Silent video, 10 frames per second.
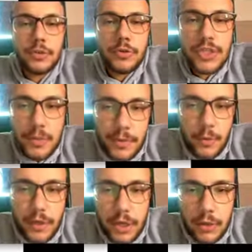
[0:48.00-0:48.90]
something we
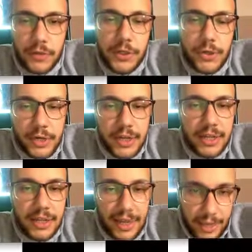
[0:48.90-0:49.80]
call the critical
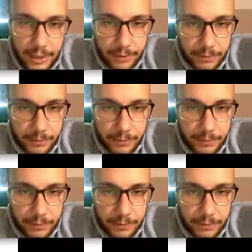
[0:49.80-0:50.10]
angle.